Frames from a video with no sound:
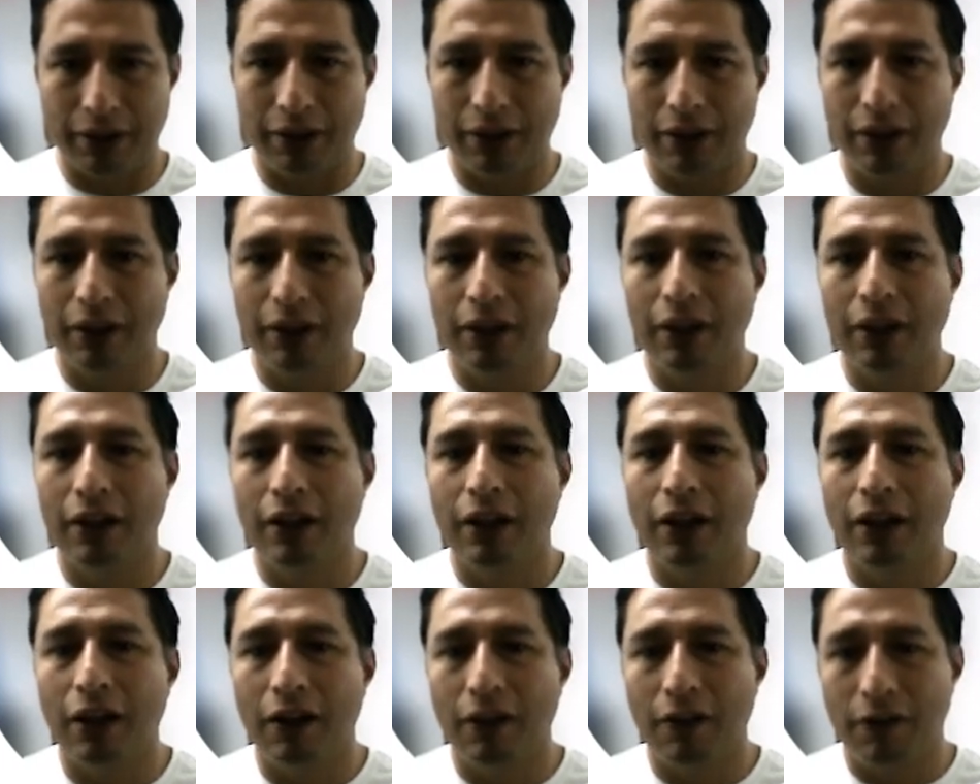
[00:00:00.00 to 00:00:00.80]
From
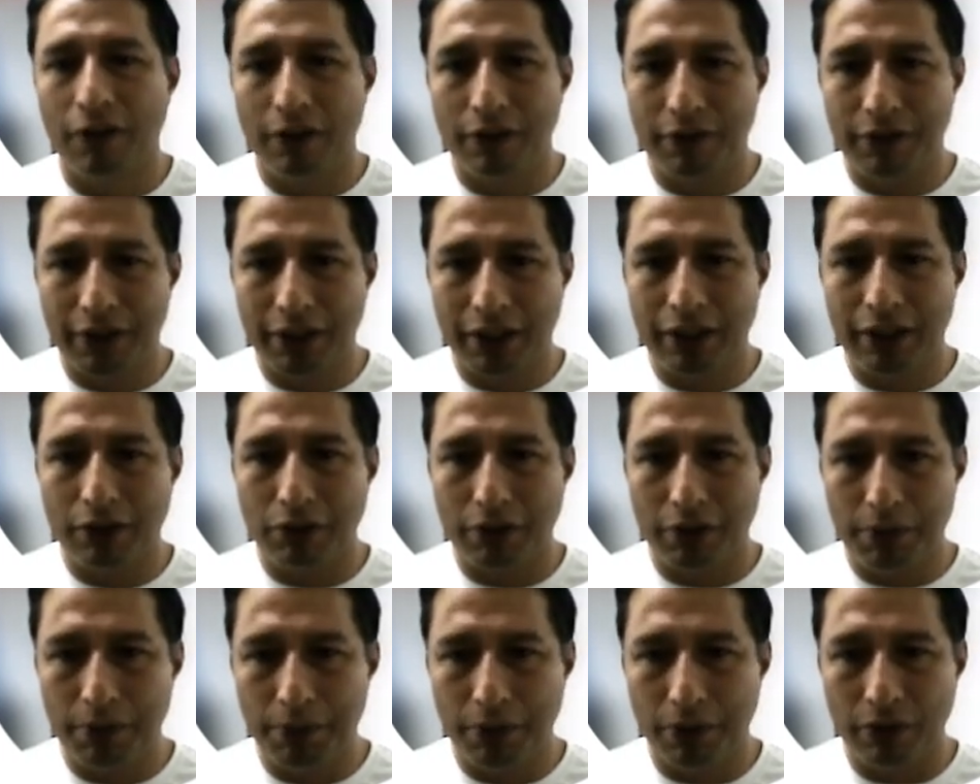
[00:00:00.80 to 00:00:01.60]
there, we put
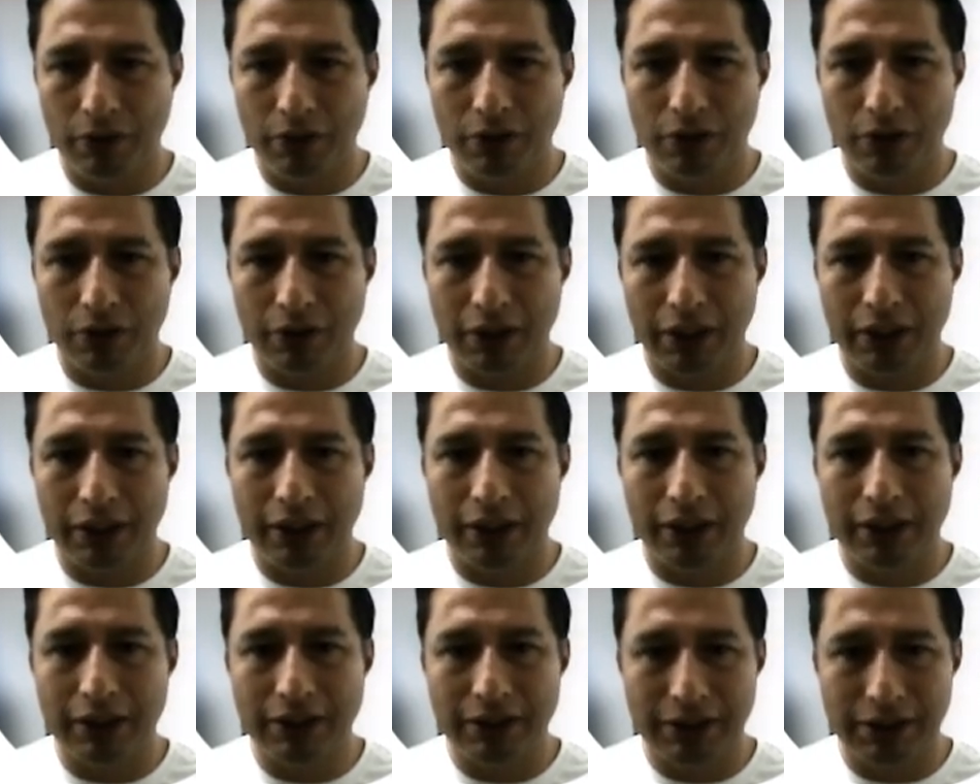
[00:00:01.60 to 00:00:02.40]
together similar
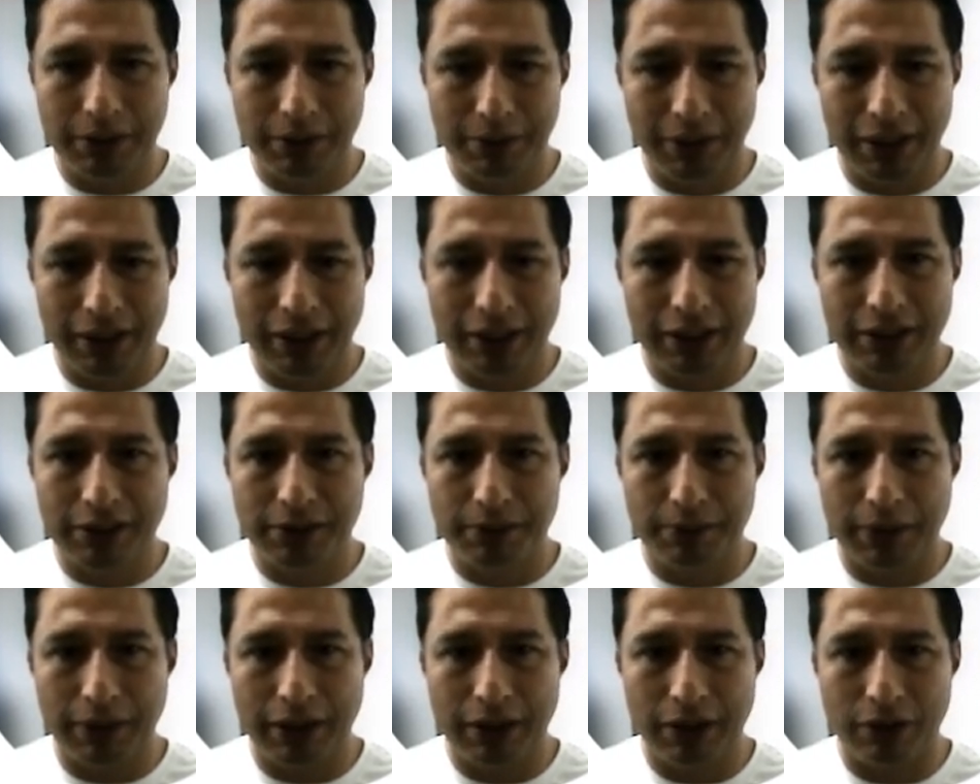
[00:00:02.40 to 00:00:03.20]
values.
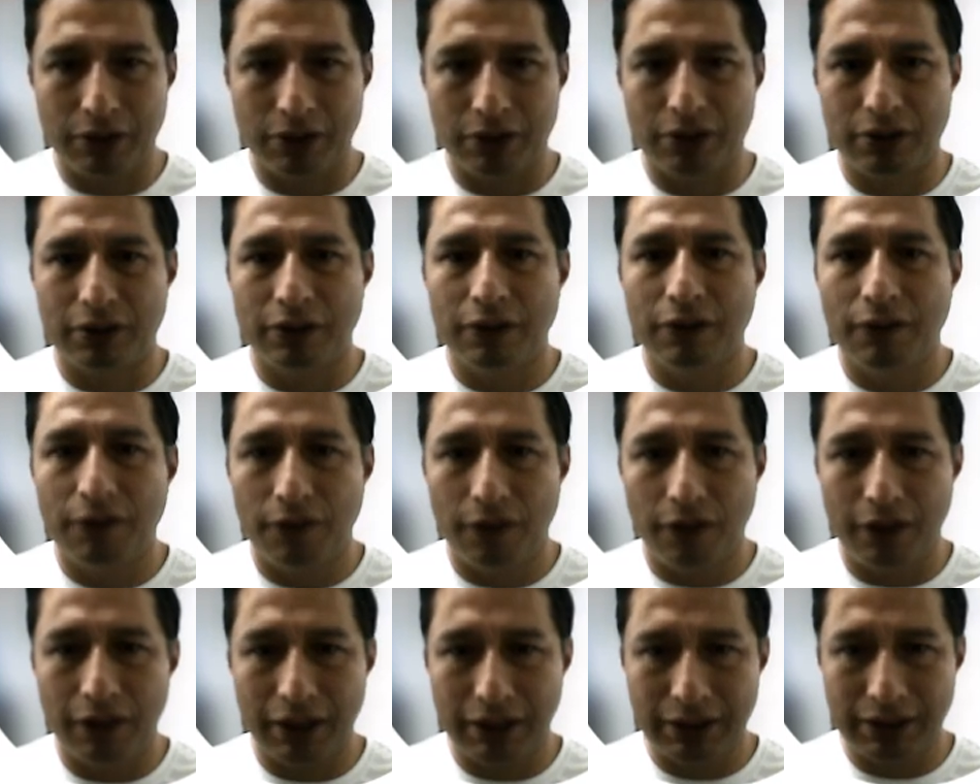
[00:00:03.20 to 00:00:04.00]
For
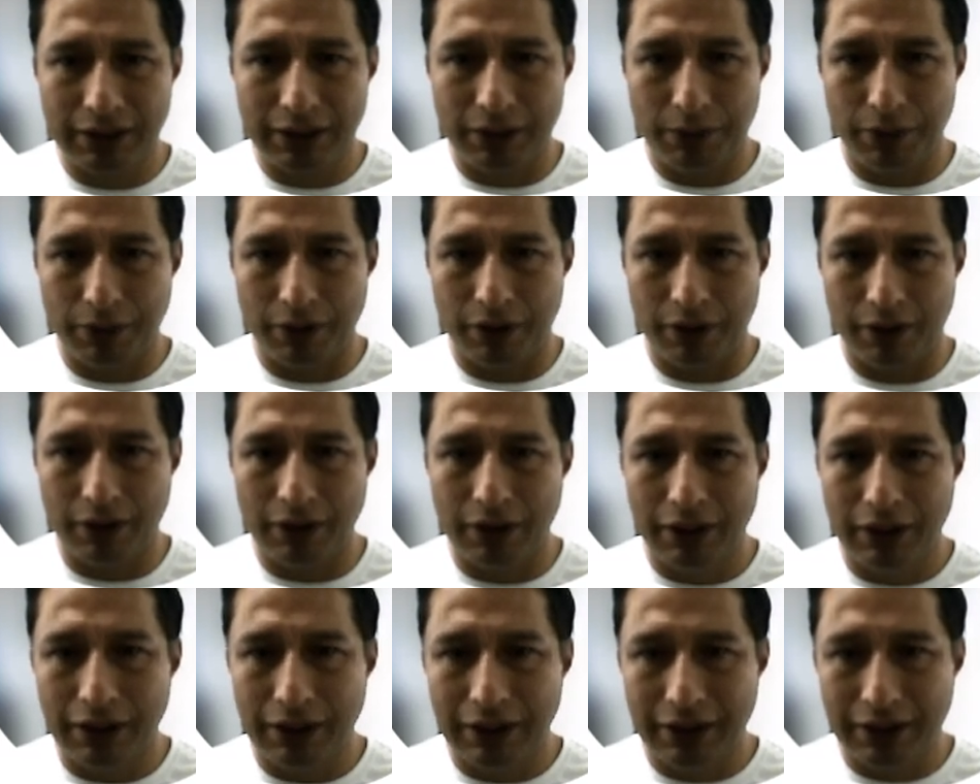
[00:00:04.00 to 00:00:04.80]
example, this
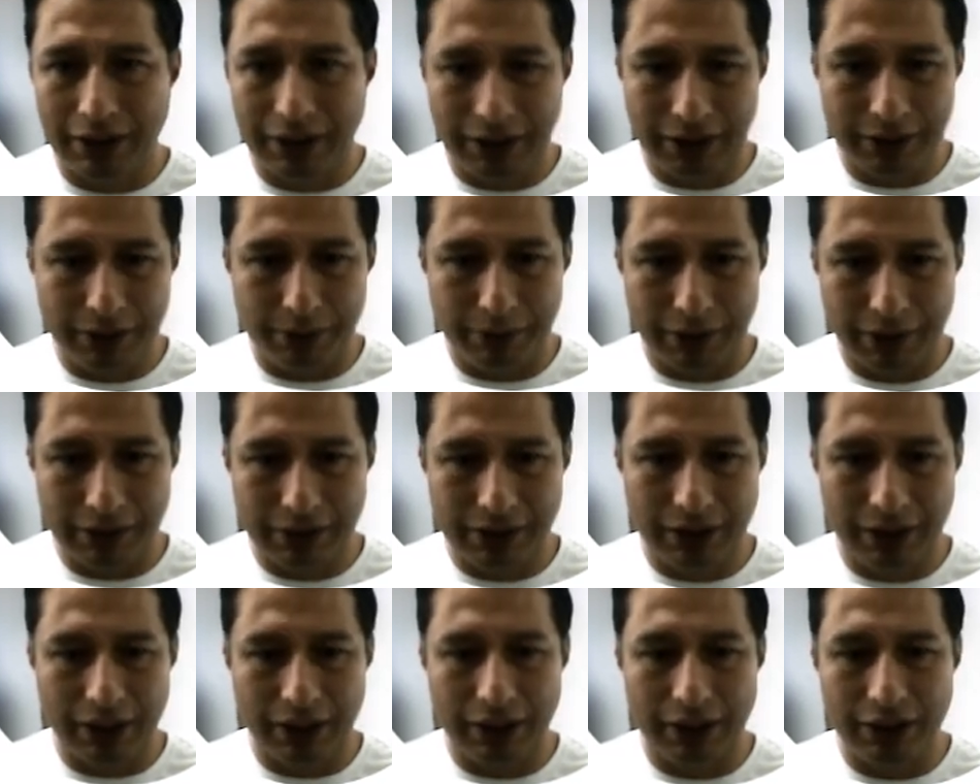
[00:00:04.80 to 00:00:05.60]
masked in
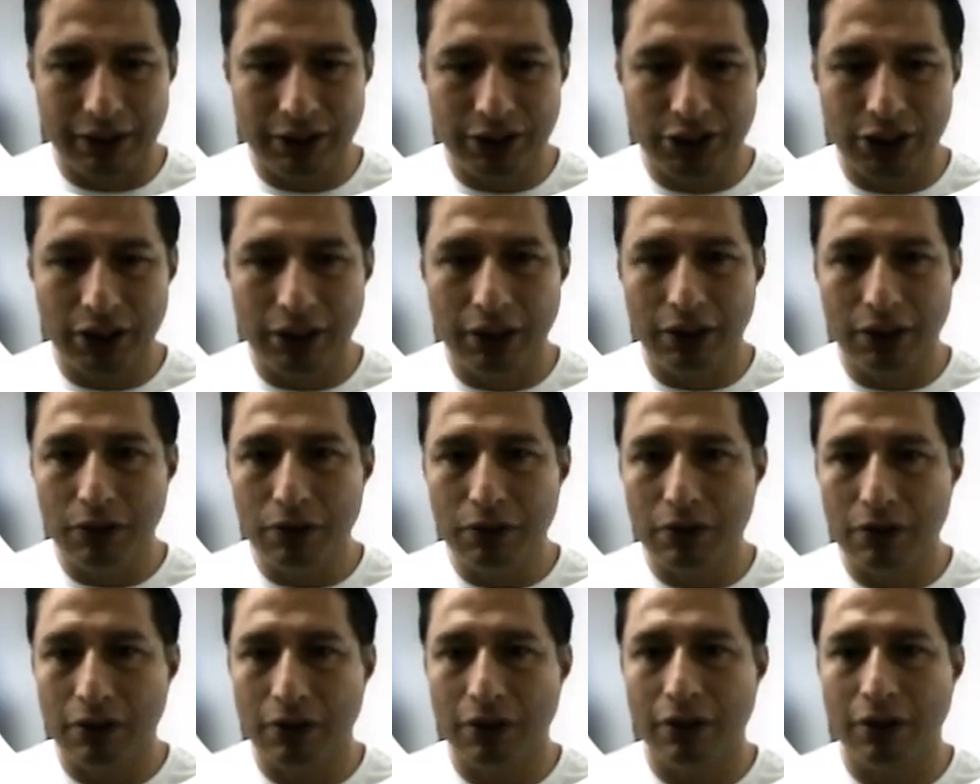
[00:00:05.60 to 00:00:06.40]
yellow
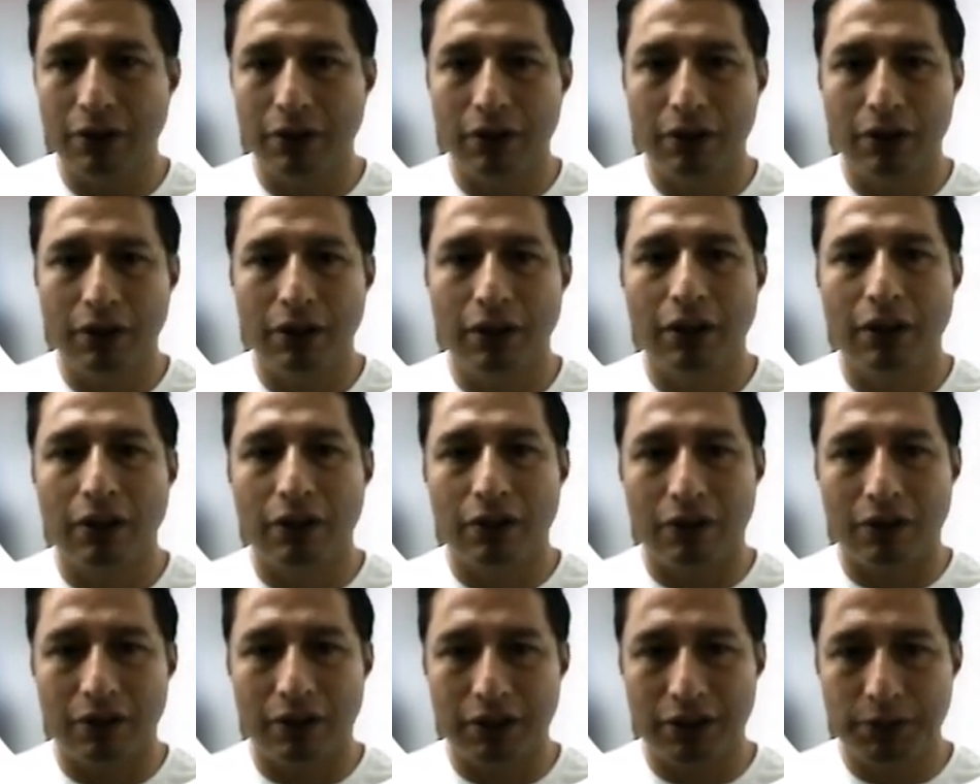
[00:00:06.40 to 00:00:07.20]
corresponds to
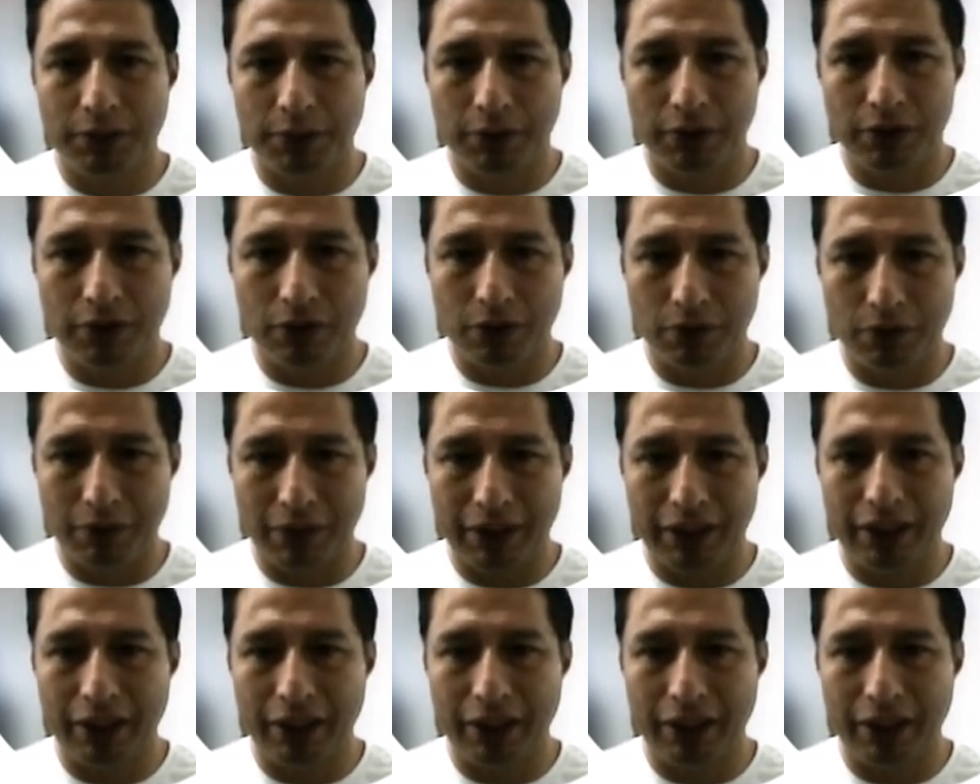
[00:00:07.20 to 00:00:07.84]
May and June,